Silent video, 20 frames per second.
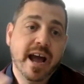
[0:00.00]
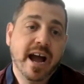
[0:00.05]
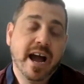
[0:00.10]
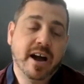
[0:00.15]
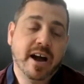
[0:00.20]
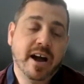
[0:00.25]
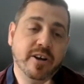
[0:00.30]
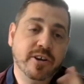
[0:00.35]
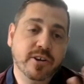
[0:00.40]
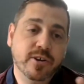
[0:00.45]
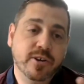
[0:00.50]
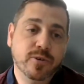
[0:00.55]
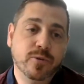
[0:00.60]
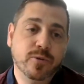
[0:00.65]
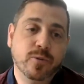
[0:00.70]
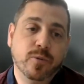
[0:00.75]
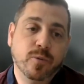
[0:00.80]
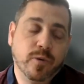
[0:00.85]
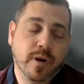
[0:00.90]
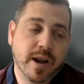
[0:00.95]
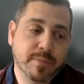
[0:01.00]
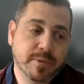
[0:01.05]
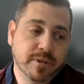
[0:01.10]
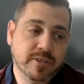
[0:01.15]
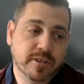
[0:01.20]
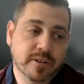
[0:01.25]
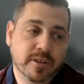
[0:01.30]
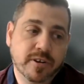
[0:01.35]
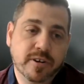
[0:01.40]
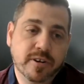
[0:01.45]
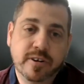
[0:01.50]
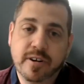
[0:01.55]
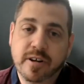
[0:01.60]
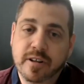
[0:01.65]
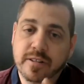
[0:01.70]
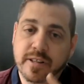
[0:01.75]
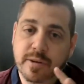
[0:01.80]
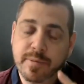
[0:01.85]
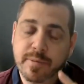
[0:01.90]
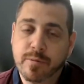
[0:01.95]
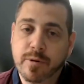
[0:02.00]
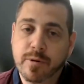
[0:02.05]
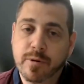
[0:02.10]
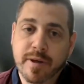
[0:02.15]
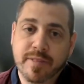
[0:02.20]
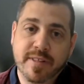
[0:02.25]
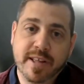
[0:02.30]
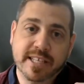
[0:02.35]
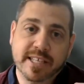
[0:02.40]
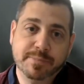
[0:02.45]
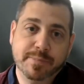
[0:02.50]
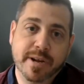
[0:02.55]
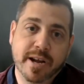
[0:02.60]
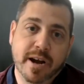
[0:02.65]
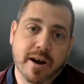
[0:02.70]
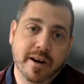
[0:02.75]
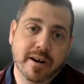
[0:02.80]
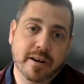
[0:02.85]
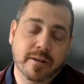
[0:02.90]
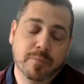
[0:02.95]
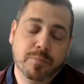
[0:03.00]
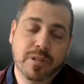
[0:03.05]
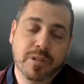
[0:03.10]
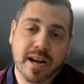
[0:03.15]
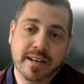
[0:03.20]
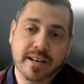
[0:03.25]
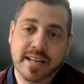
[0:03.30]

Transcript: how you were able to learn a little bit more about the SBIR and applying